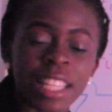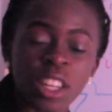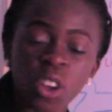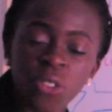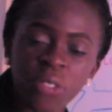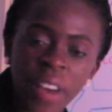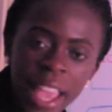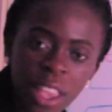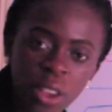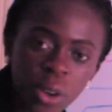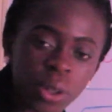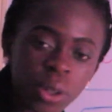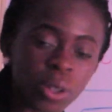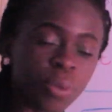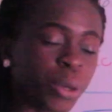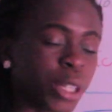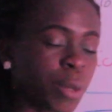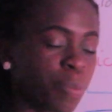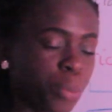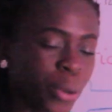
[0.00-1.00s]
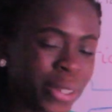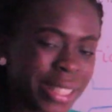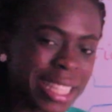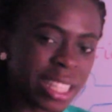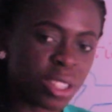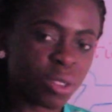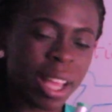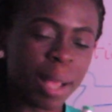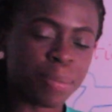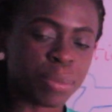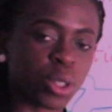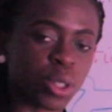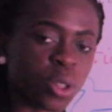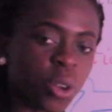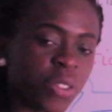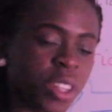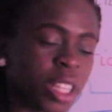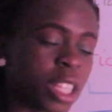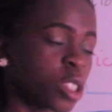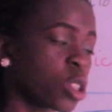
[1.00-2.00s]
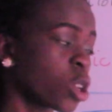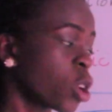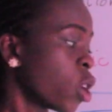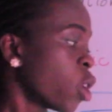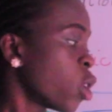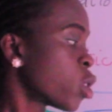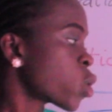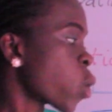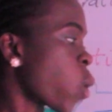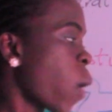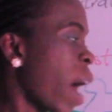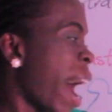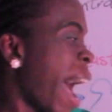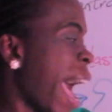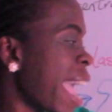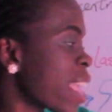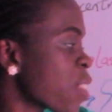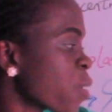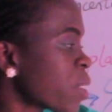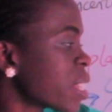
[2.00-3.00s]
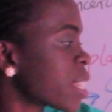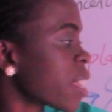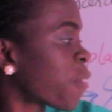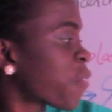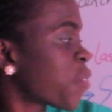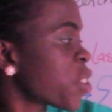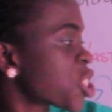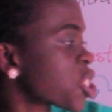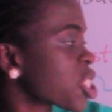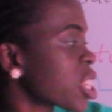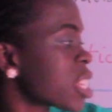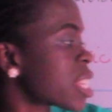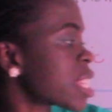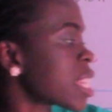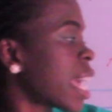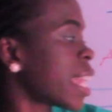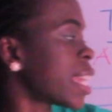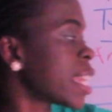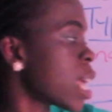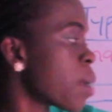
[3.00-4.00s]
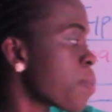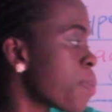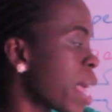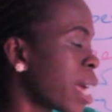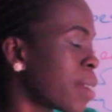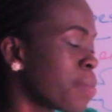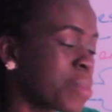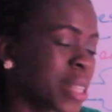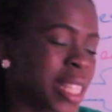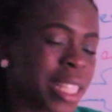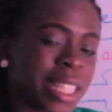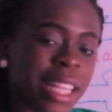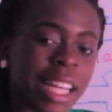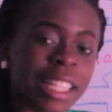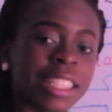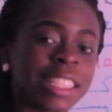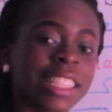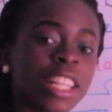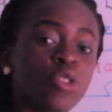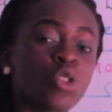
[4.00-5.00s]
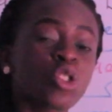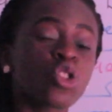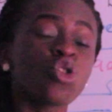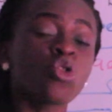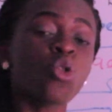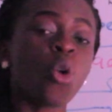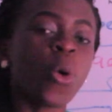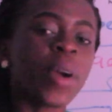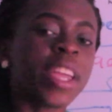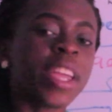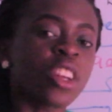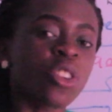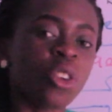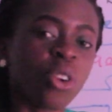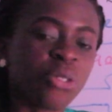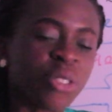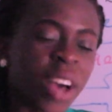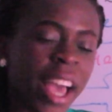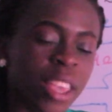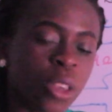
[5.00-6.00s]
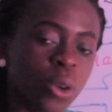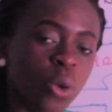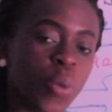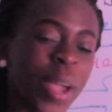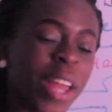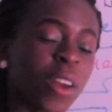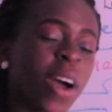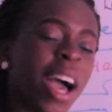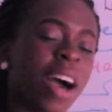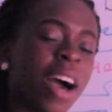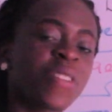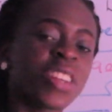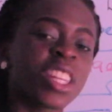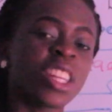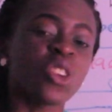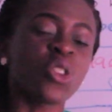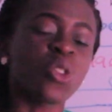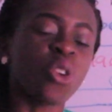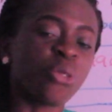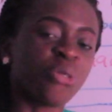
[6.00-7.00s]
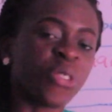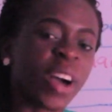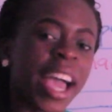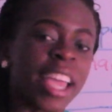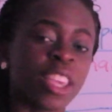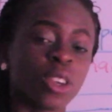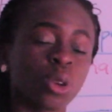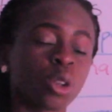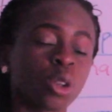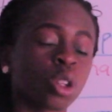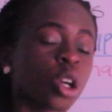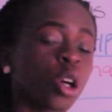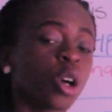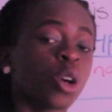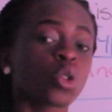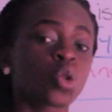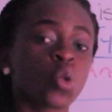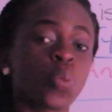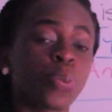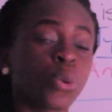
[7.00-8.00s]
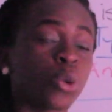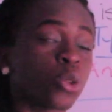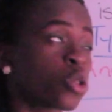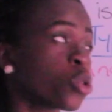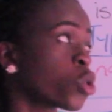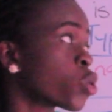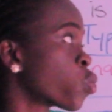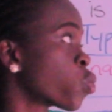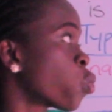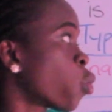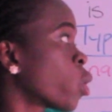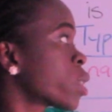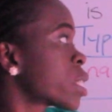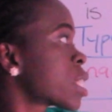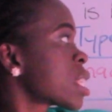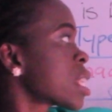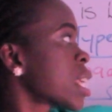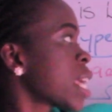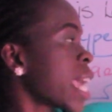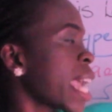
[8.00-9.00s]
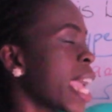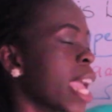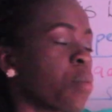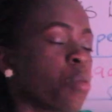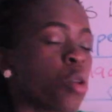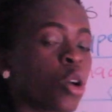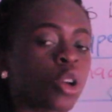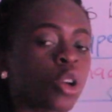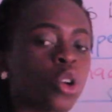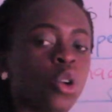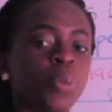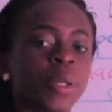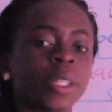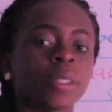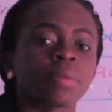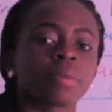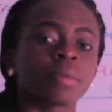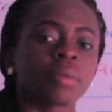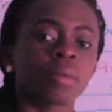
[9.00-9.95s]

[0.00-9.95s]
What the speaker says: enough iron, but the body is not absorbing it. So iron deficiency anemia means that there is no enough iron. We are not having enough iron to produce what? Hemoglobin.